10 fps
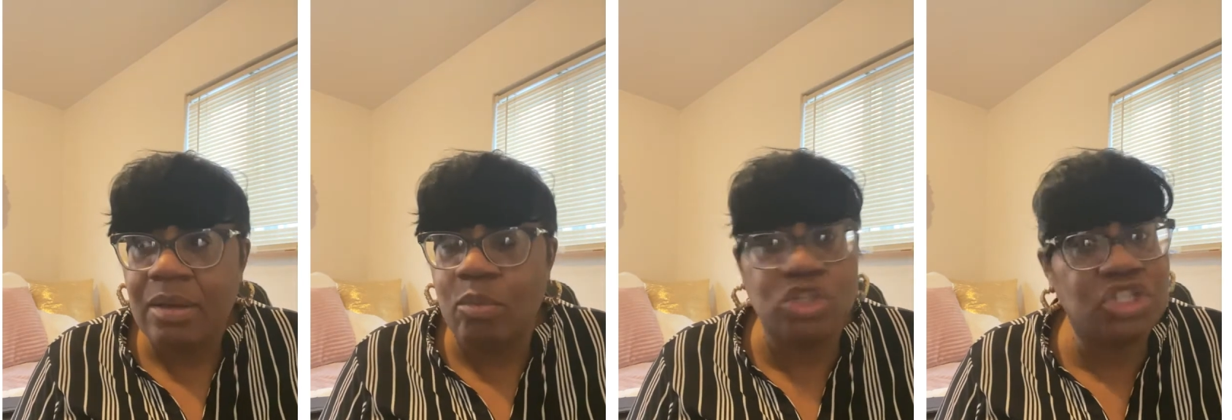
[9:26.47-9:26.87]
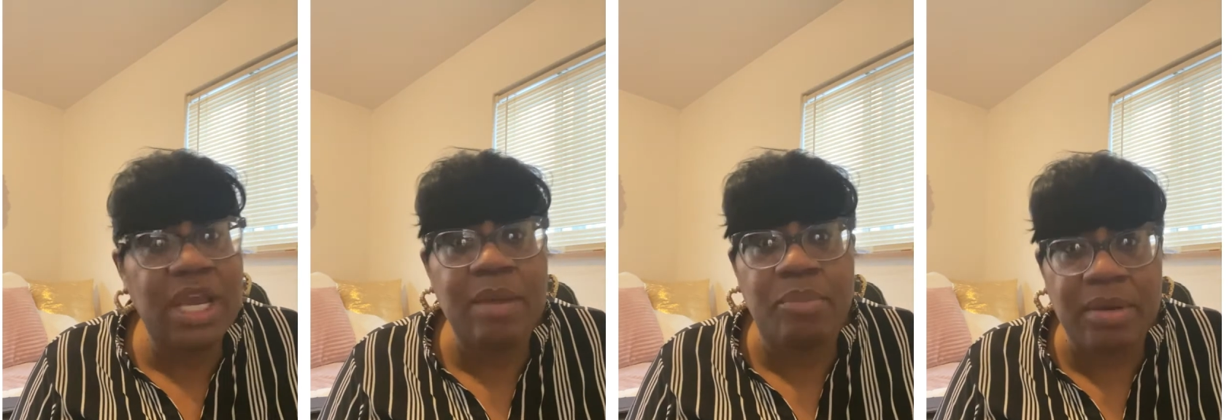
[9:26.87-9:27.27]
Well,
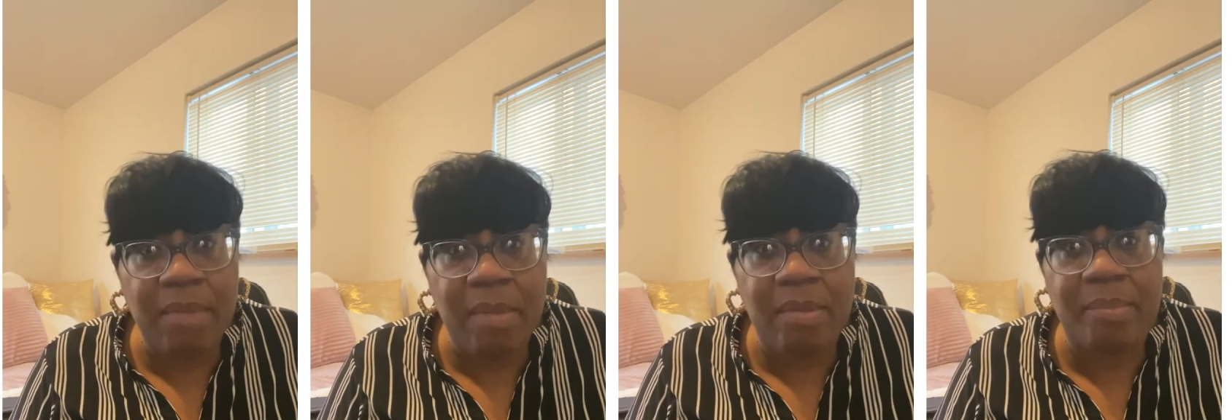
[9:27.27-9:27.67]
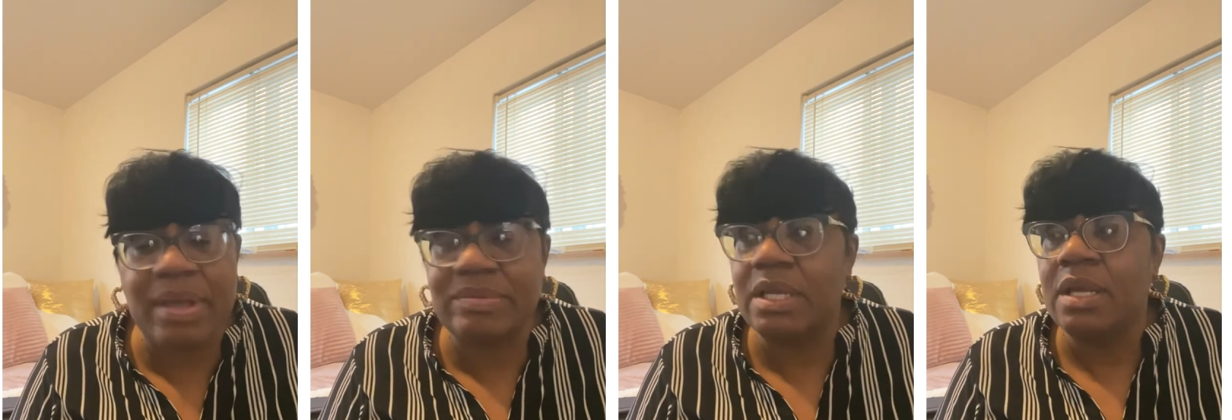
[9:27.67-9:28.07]
she didn't break my mama
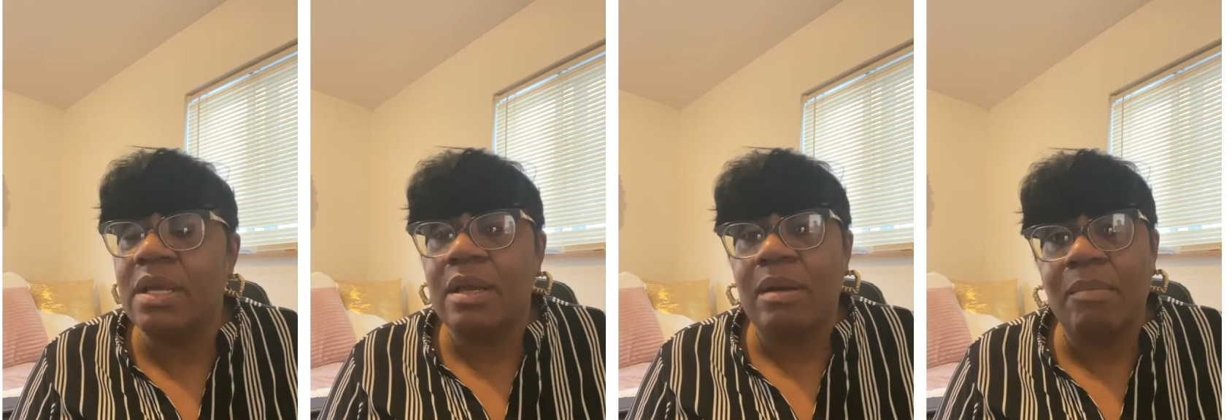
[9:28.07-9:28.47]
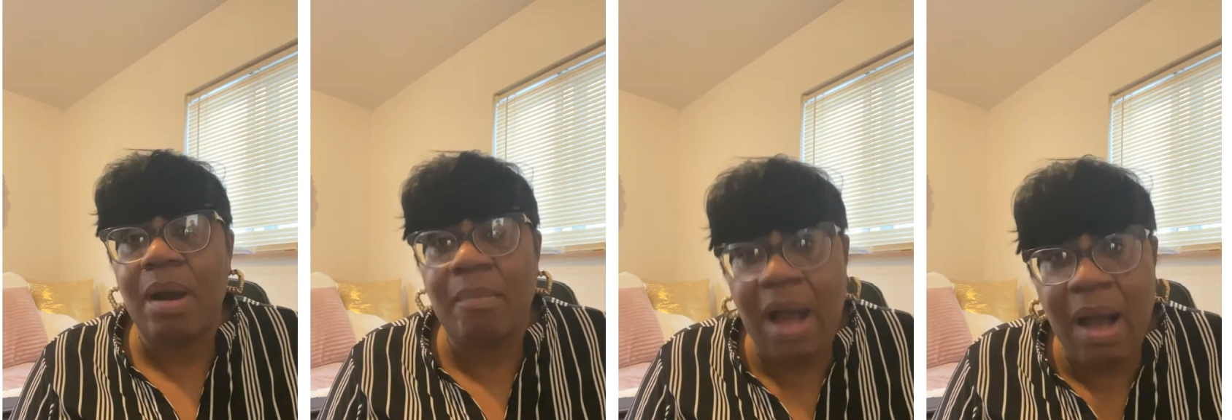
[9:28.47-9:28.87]
Pepsi.
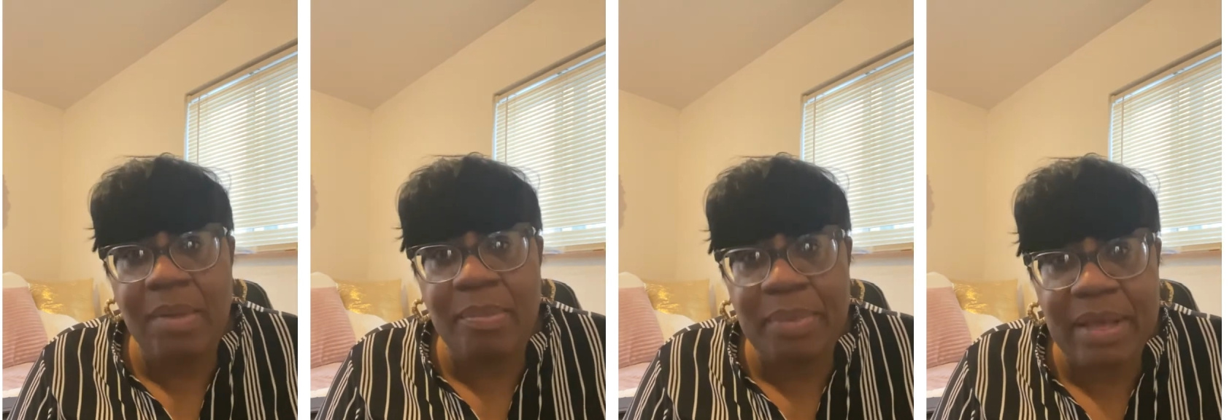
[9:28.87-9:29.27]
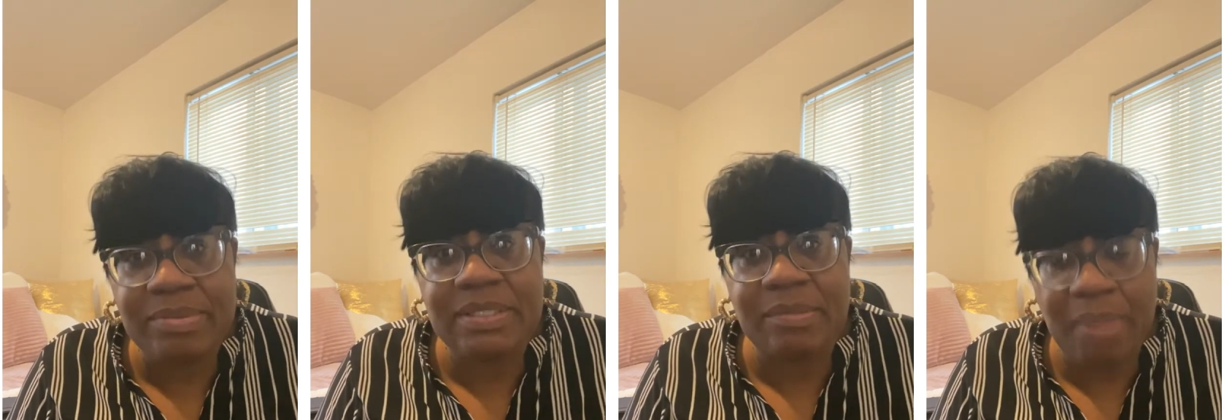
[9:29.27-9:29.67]
My mama
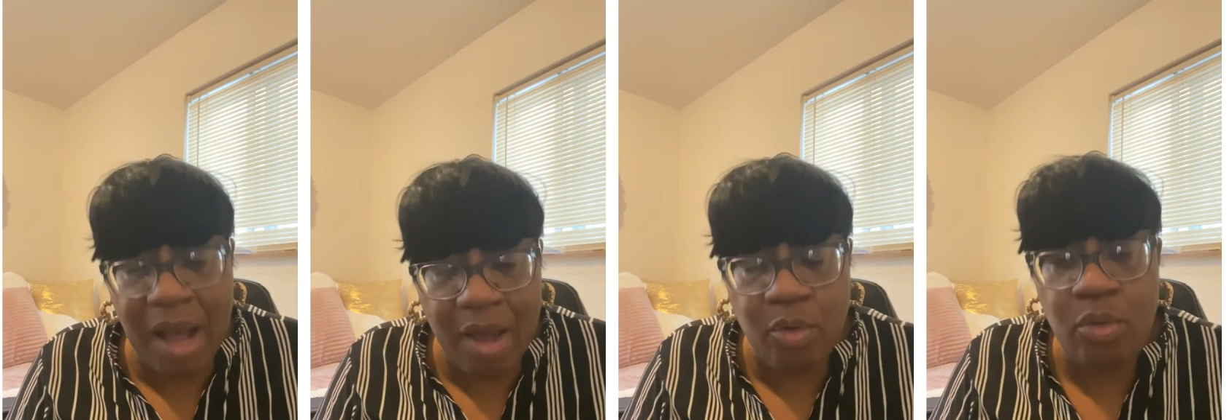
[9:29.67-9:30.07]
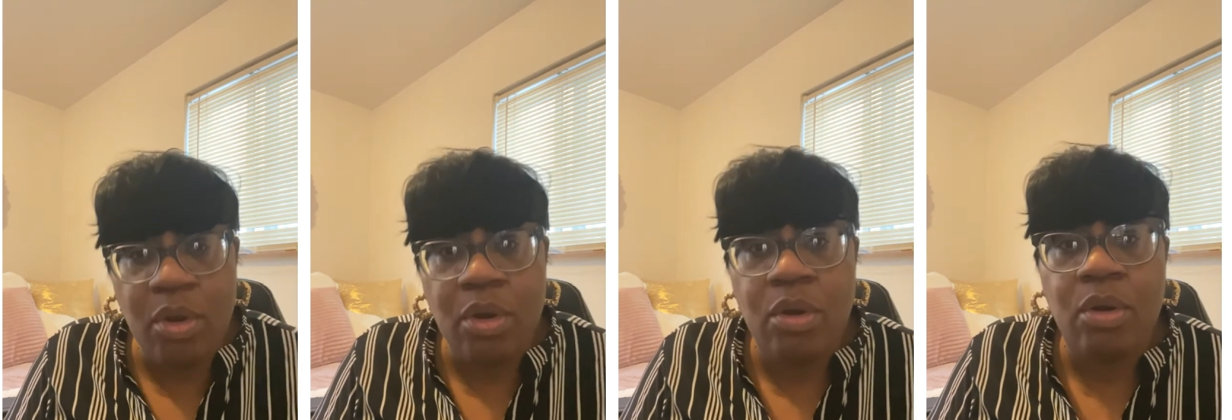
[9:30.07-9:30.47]
Pepsi bottle
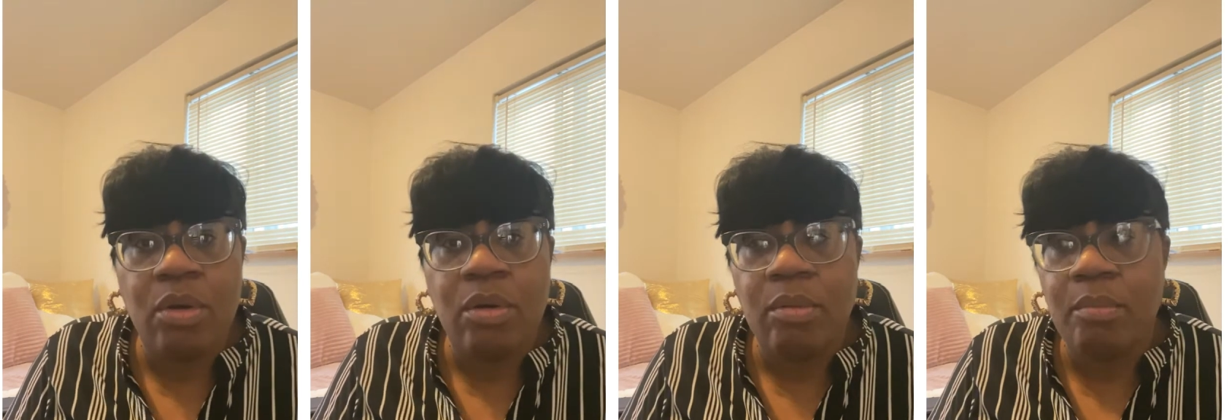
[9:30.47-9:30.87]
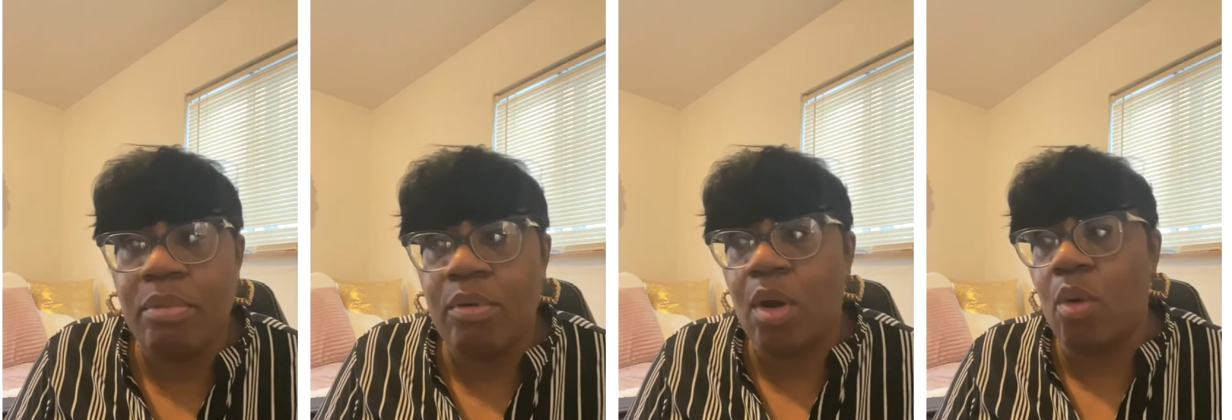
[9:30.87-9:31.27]

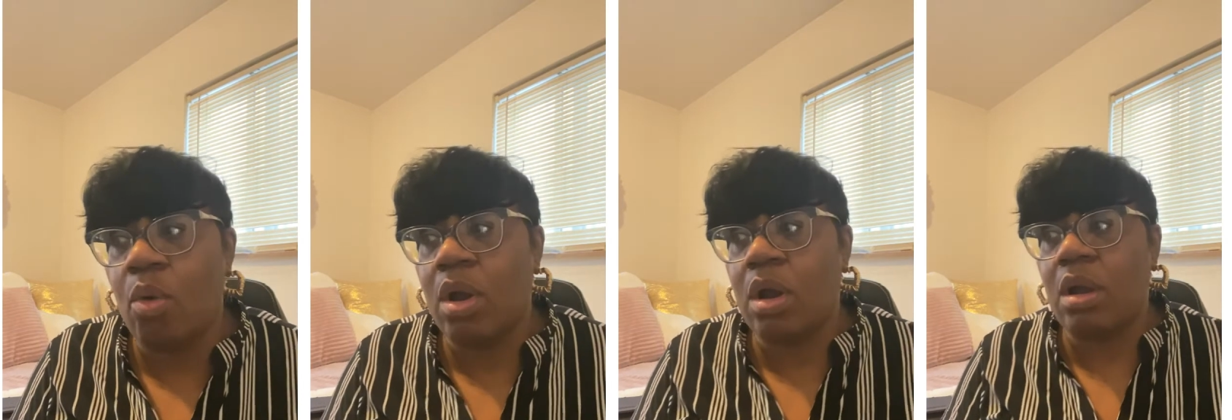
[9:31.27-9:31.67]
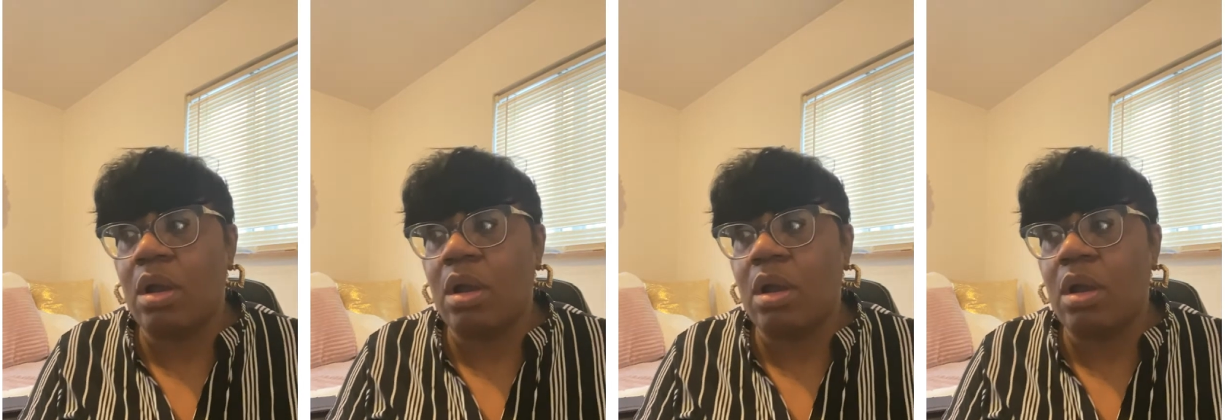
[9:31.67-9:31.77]
broke.